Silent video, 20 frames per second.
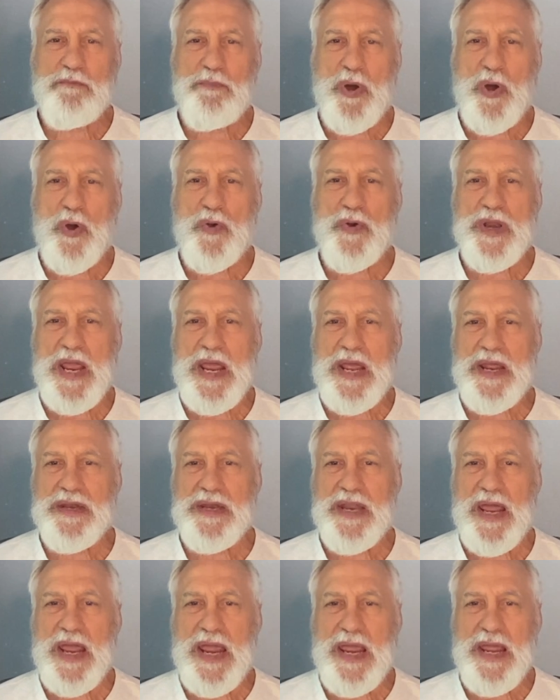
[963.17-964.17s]
bowed end
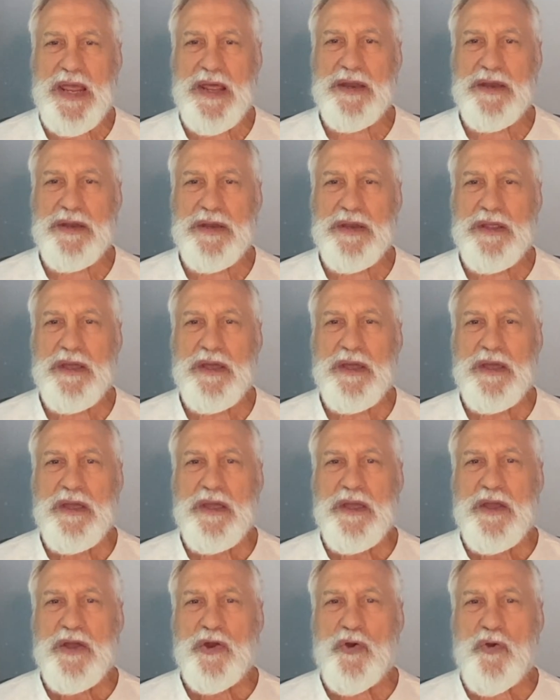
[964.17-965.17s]
to end,
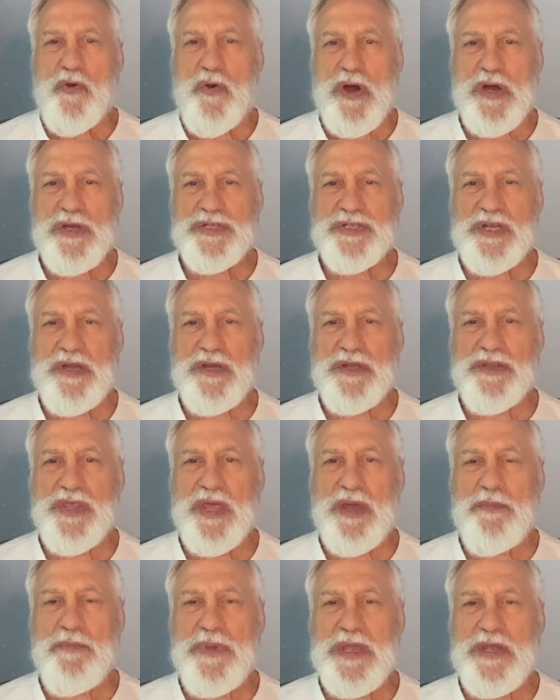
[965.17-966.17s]
cross-cut
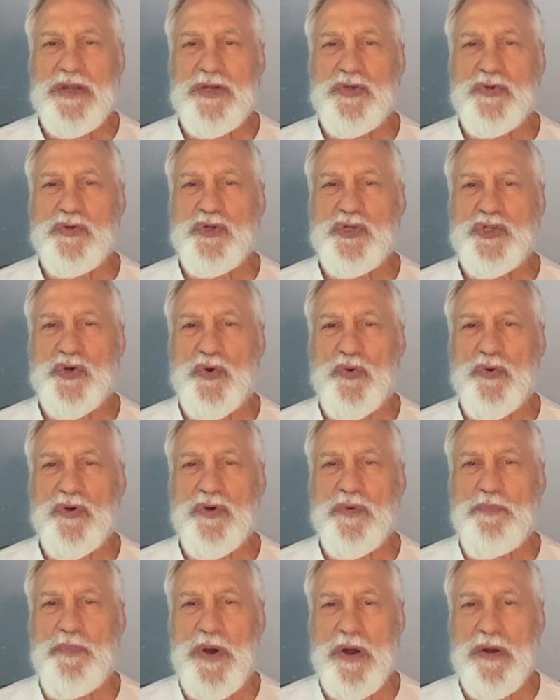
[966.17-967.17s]
them into
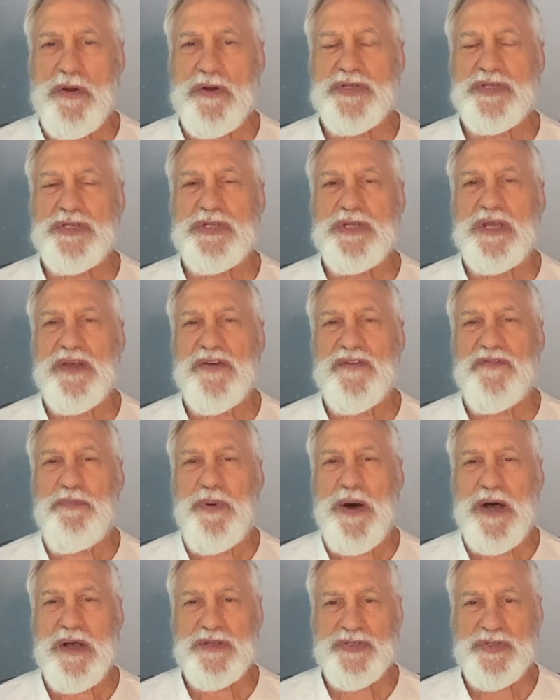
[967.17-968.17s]
shorter parts if
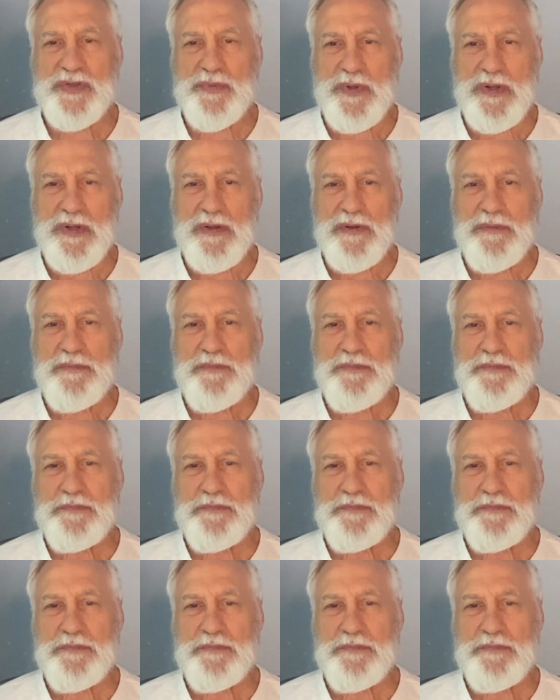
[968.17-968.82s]
possible.